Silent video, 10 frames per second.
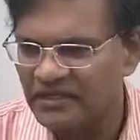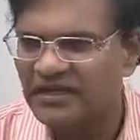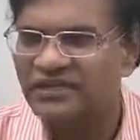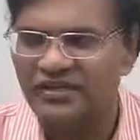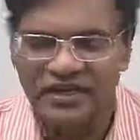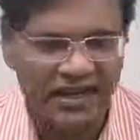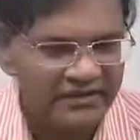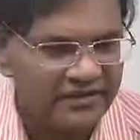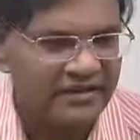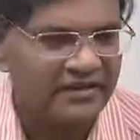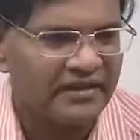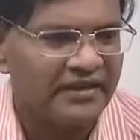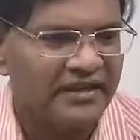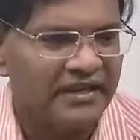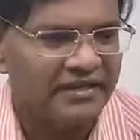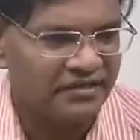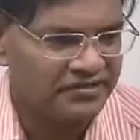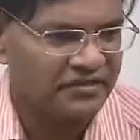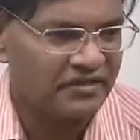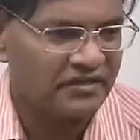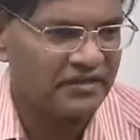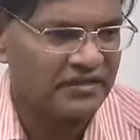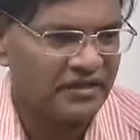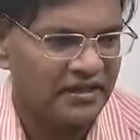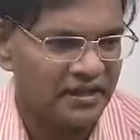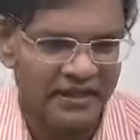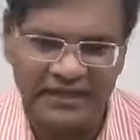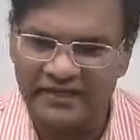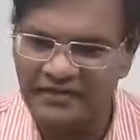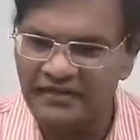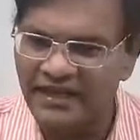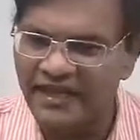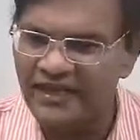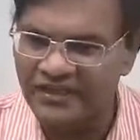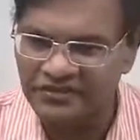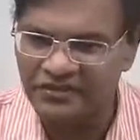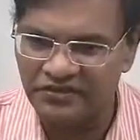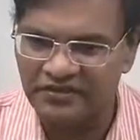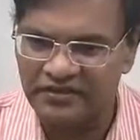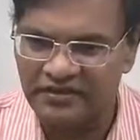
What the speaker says: She has used an excuse,